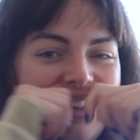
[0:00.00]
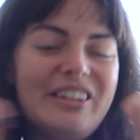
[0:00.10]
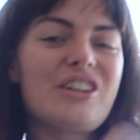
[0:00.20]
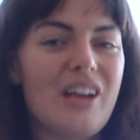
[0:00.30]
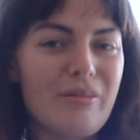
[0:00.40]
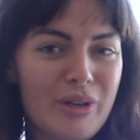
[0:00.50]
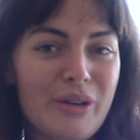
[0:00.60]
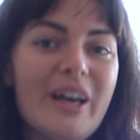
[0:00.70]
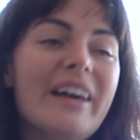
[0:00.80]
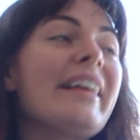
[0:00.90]
I'm going to shampoo
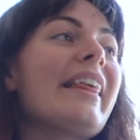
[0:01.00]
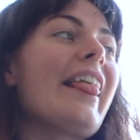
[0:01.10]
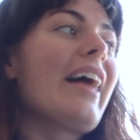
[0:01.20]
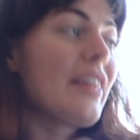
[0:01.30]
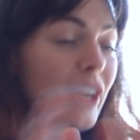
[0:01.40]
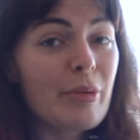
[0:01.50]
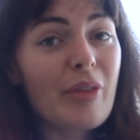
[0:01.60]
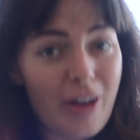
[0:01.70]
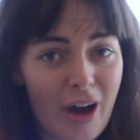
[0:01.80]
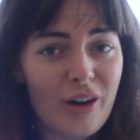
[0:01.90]
it, and then I put
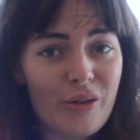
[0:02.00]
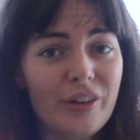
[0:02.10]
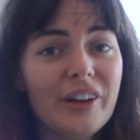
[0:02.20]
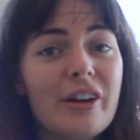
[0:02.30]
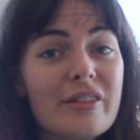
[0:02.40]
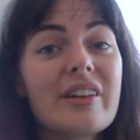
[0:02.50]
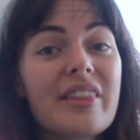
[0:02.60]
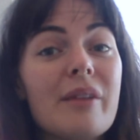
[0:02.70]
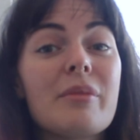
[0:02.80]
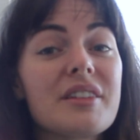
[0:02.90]
the colour on, and hopefully
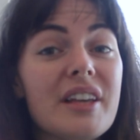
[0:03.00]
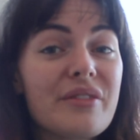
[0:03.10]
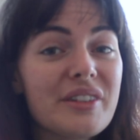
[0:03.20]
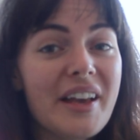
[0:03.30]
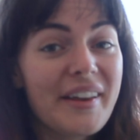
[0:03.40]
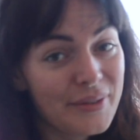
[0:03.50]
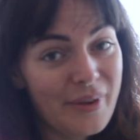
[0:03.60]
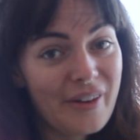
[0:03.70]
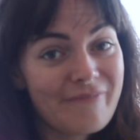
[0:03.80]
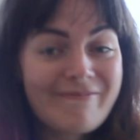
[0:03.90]
that might save the day as
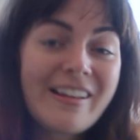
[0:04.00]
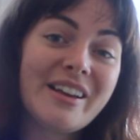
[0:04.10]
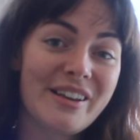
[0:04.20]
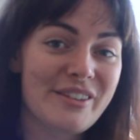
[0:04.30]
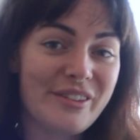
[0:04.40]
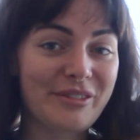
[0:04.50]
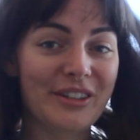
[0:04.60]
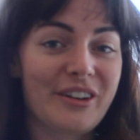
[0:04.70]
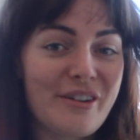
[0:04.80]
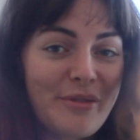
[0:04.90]
well. So I'm just
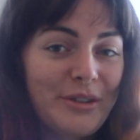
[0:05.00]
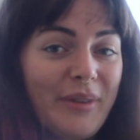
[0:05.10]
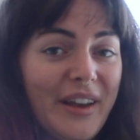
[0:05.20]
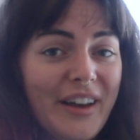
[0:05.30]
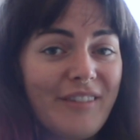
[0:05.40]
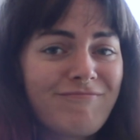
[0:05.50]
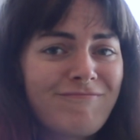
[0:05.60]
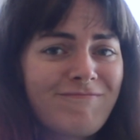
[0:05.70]
going to go and wash my hair.